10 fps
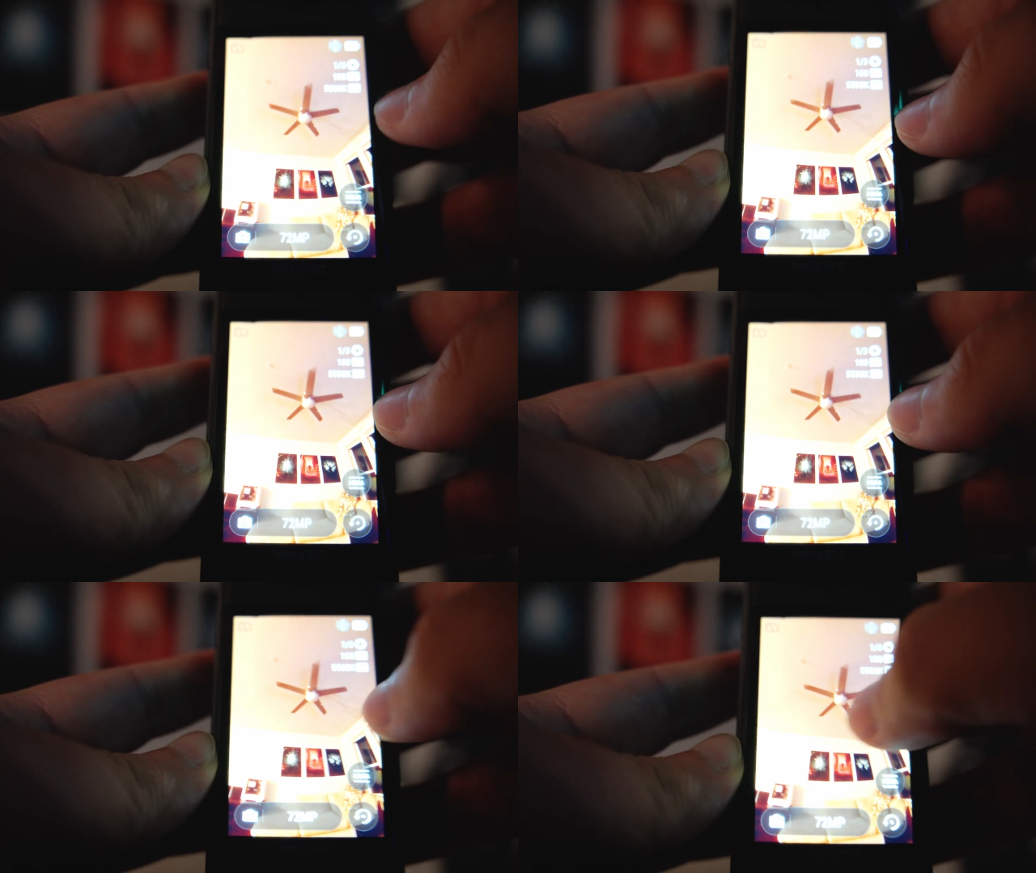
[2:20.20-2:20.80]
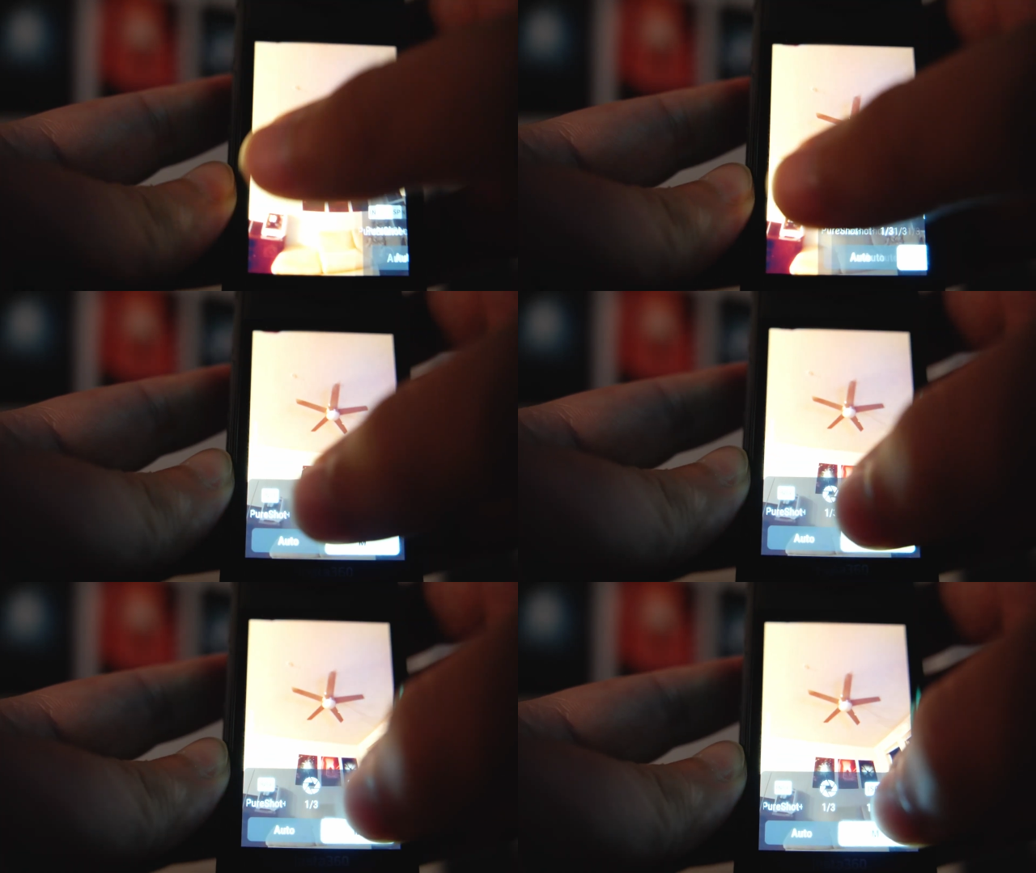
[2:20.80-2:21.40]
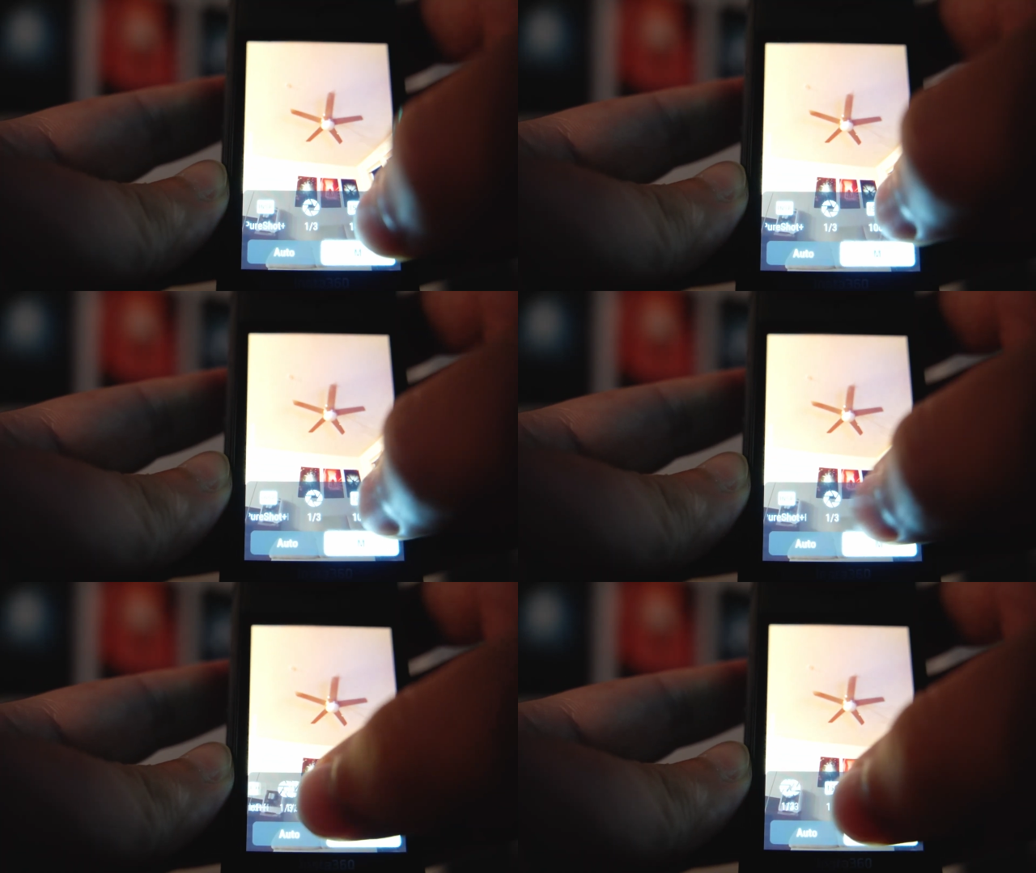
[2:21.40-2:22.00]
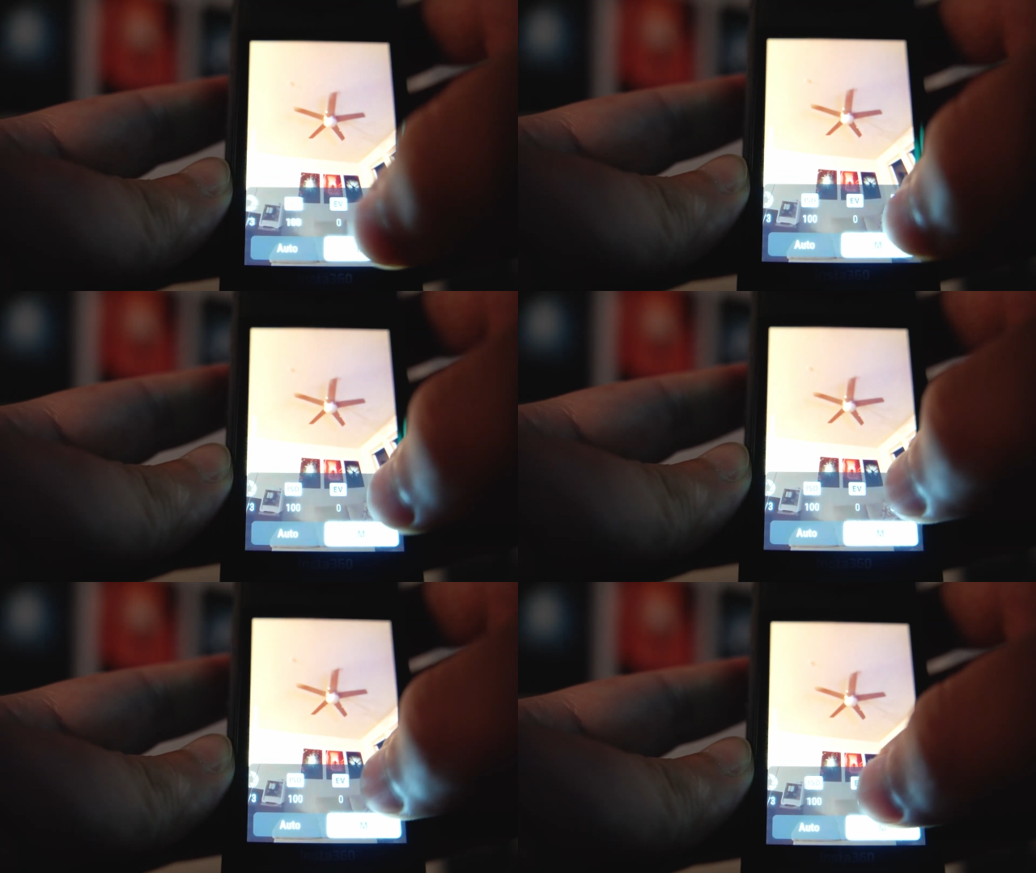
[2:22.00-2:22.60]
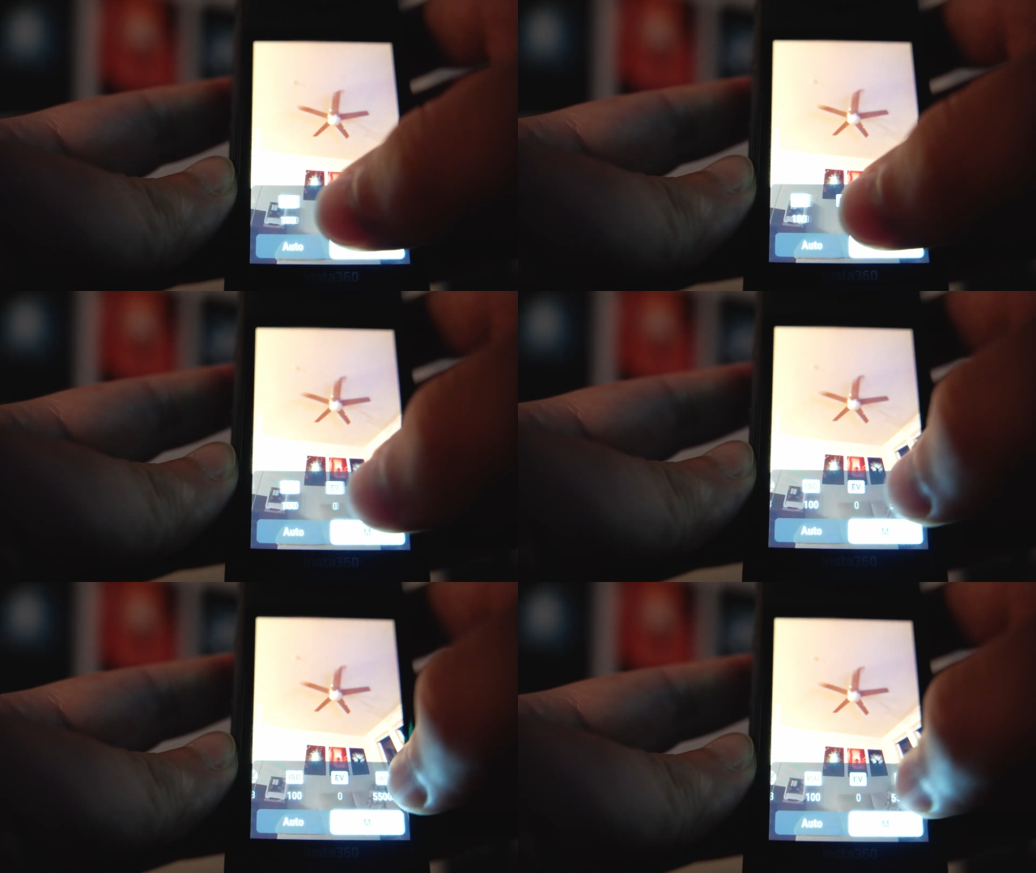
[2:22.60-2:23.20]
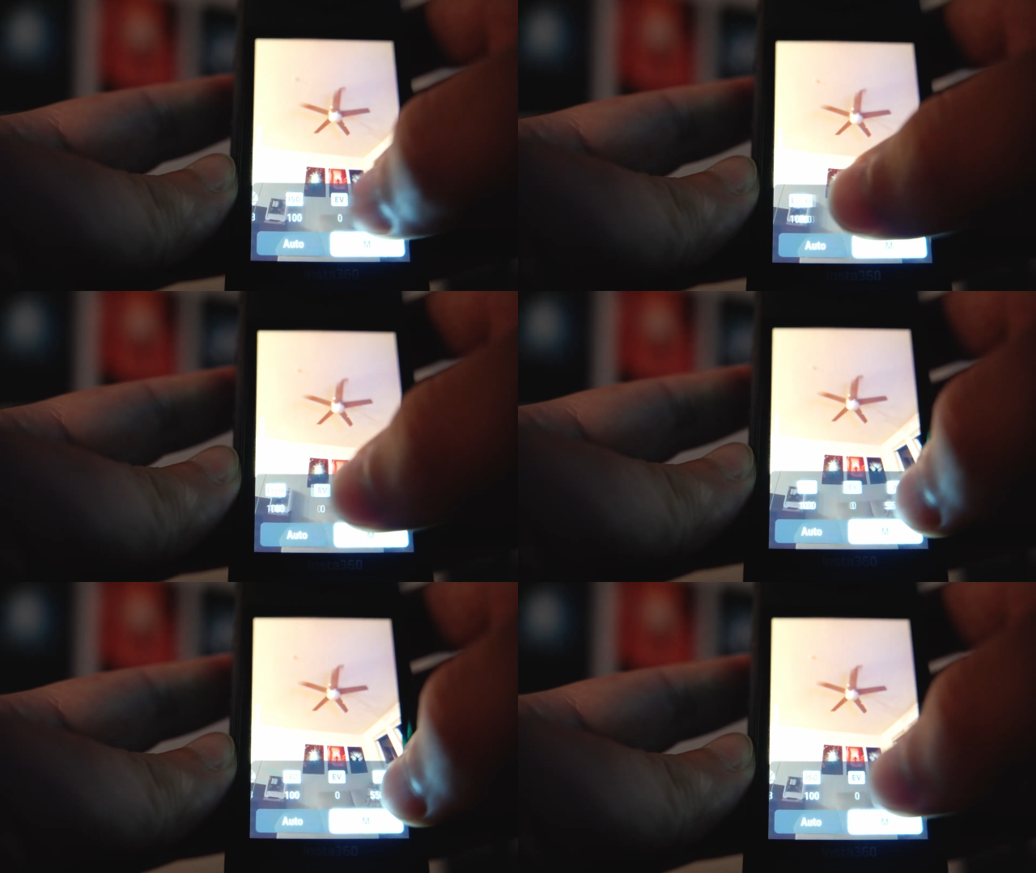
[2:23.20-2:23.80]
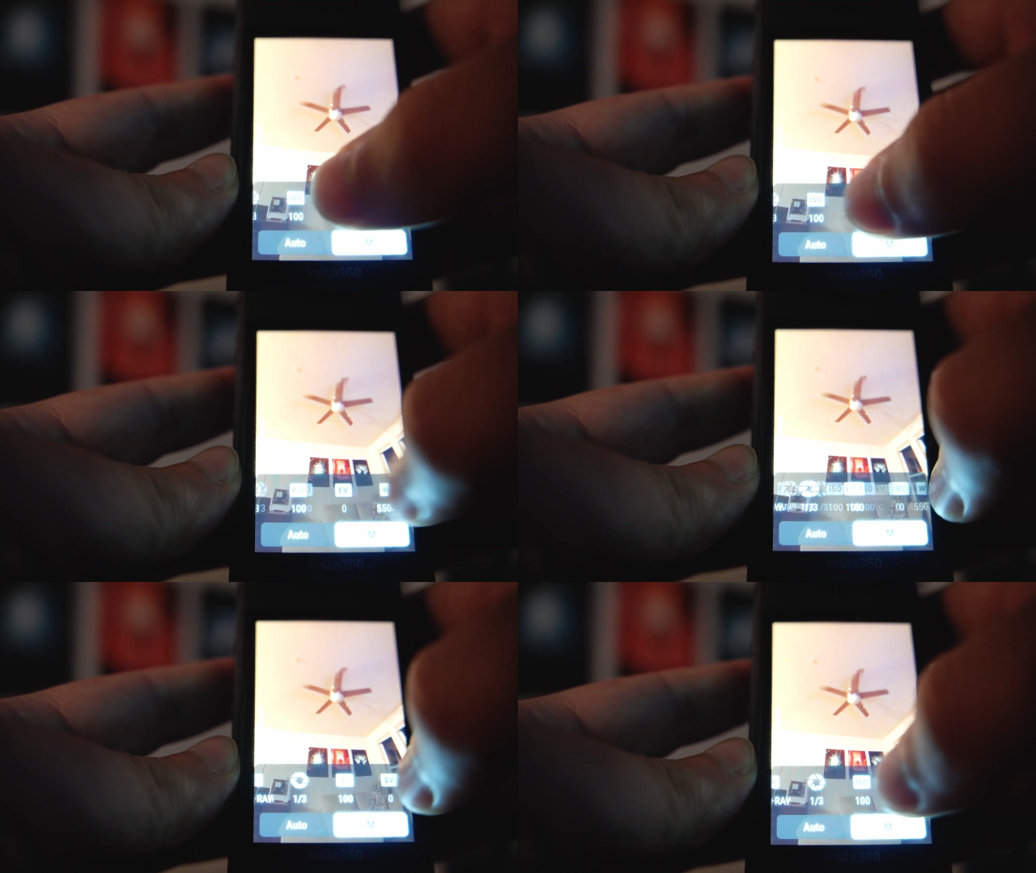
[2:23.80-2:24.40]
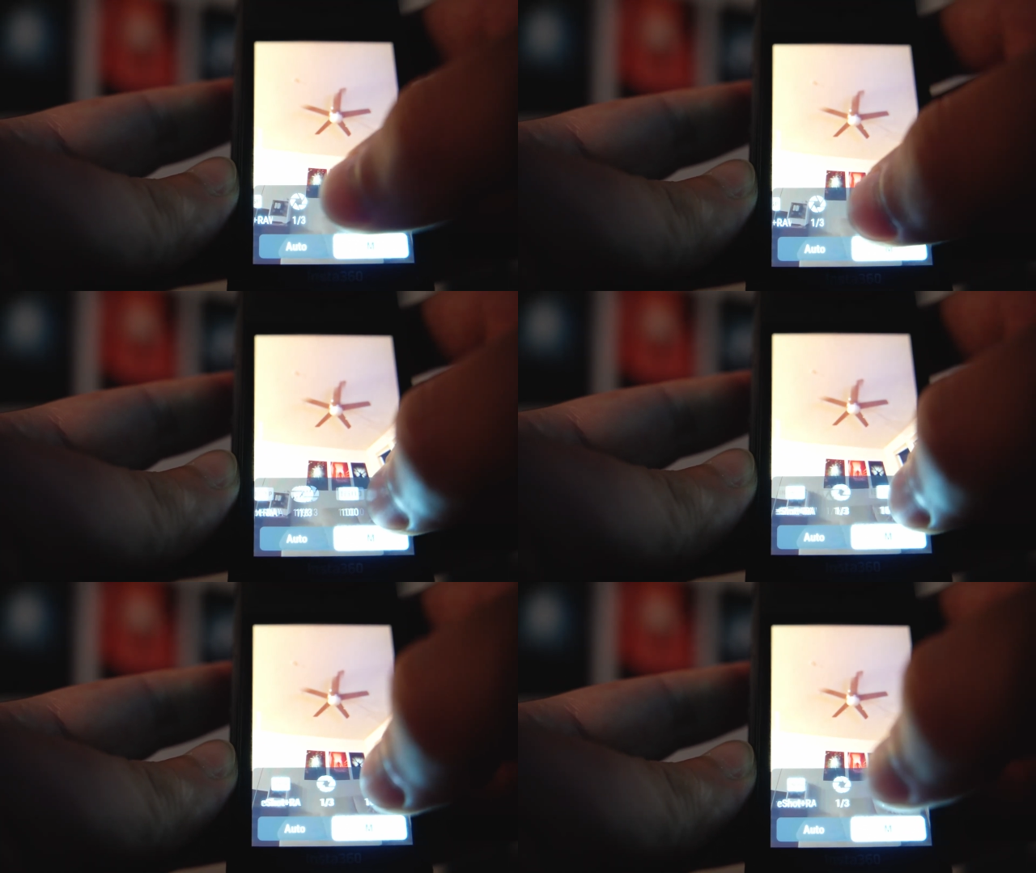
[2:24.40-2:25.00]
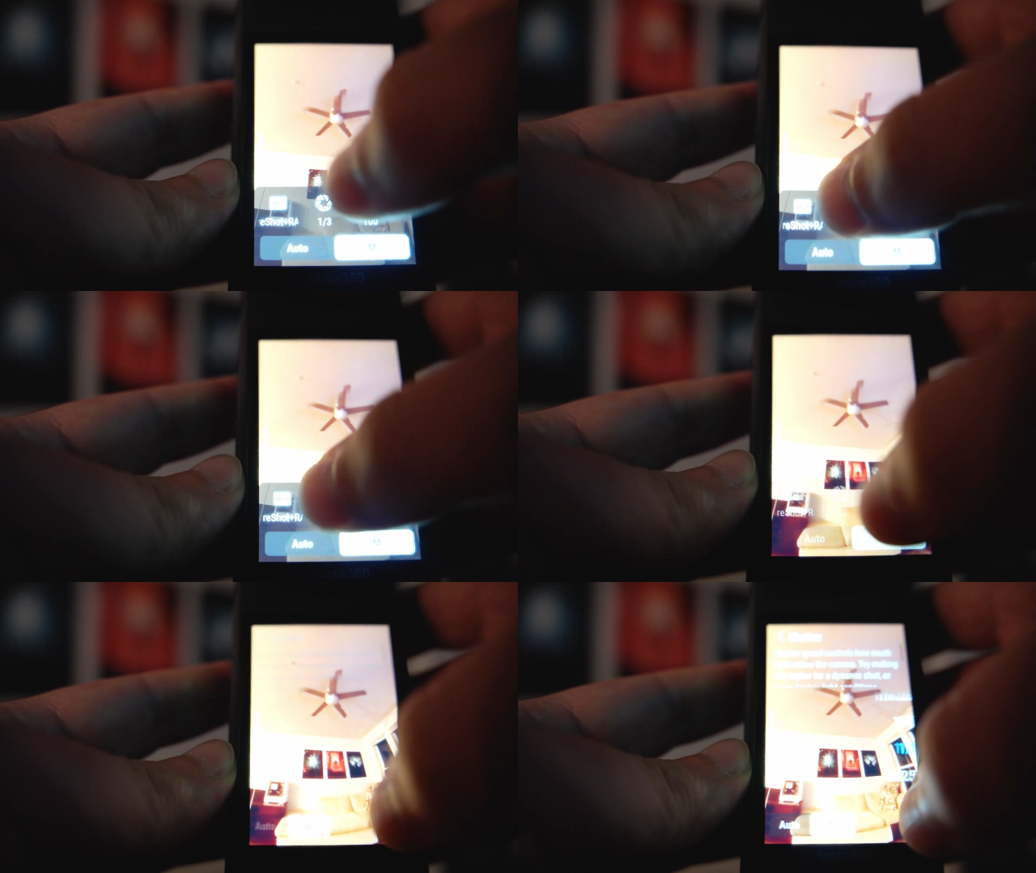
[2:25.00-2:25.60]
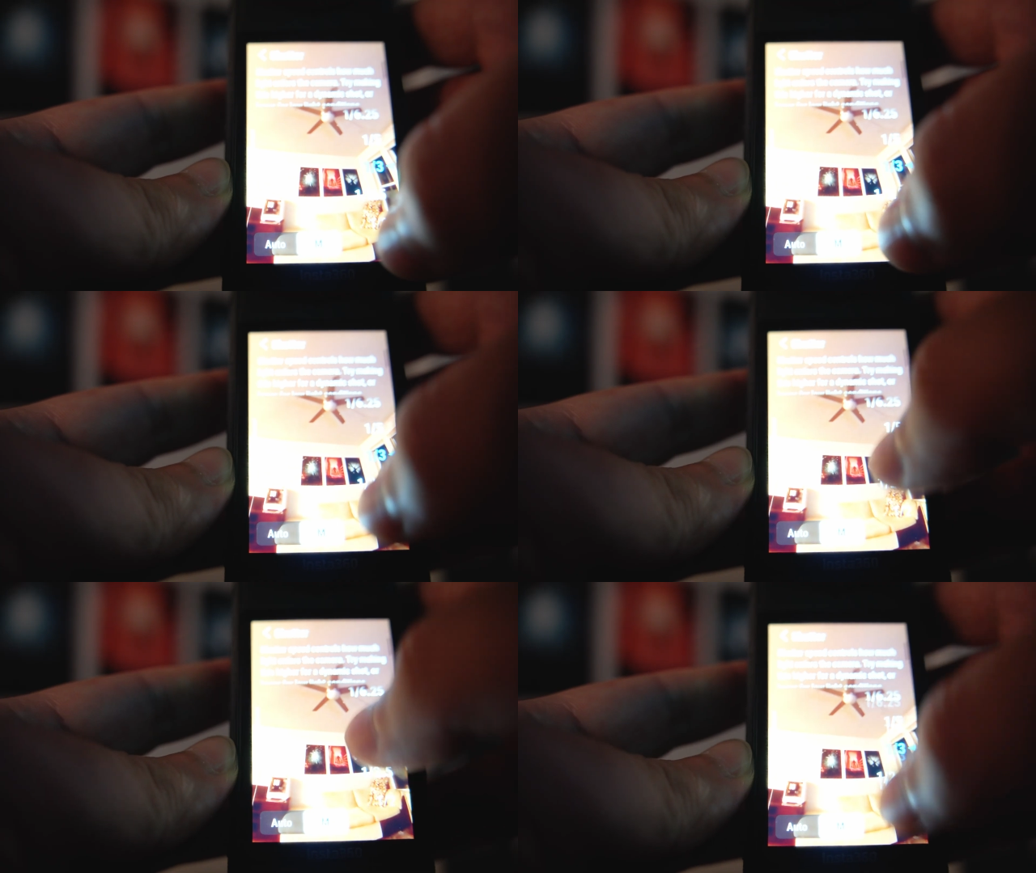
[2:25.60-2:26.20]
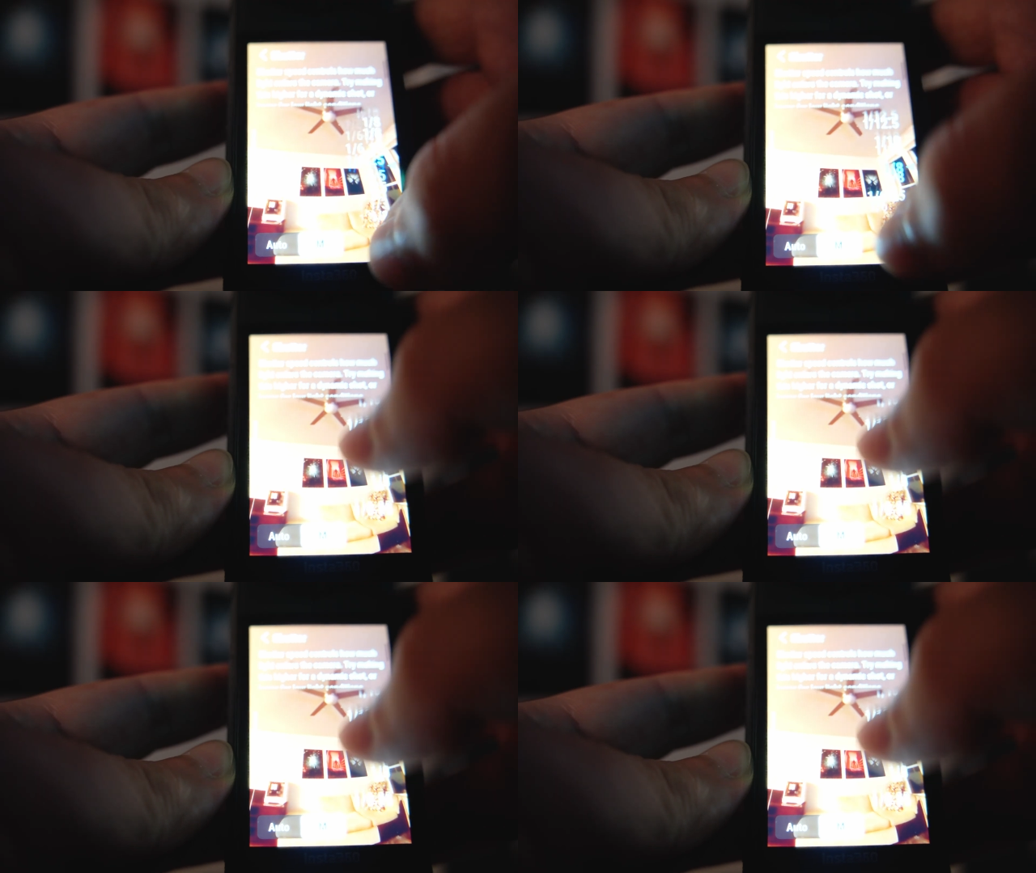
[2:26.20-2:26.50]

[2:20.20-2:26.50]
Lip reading: [unreadable: no face in view]